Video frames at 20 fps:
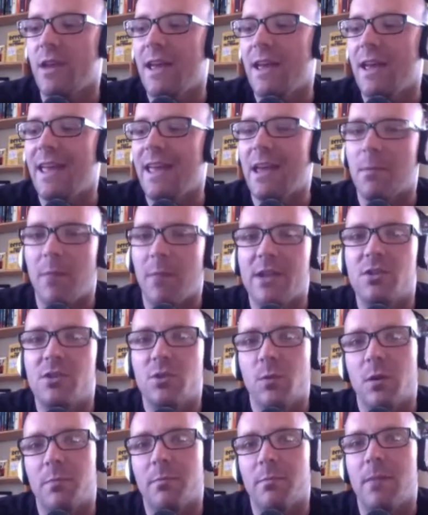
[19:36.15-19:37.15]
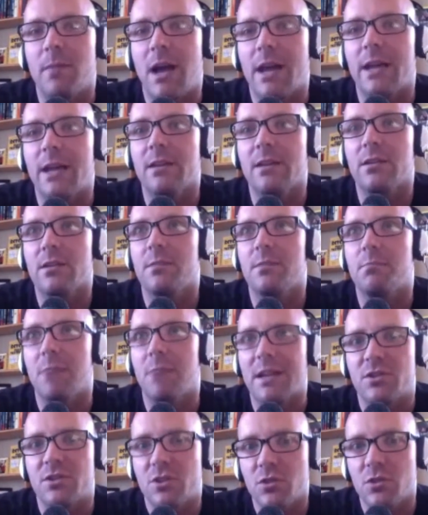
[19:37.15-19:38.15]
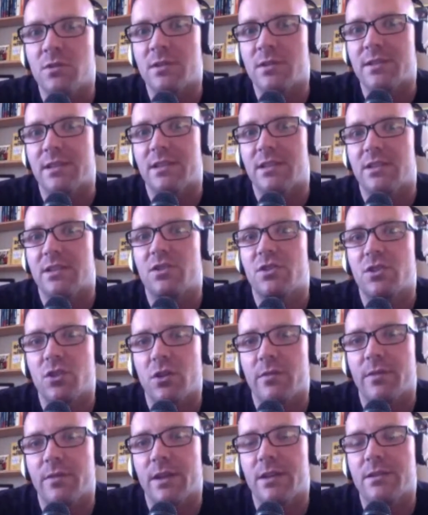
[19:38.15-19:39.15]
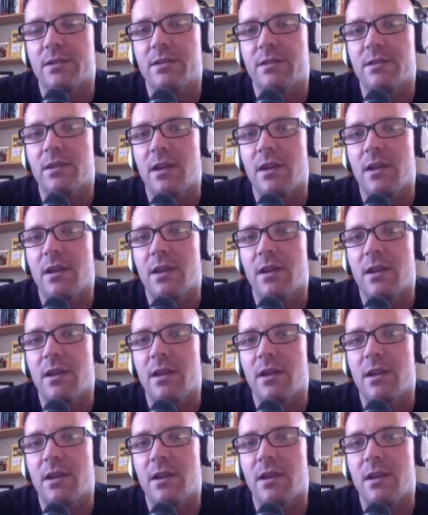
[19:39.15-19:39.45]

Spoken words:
am I doing my students a disservice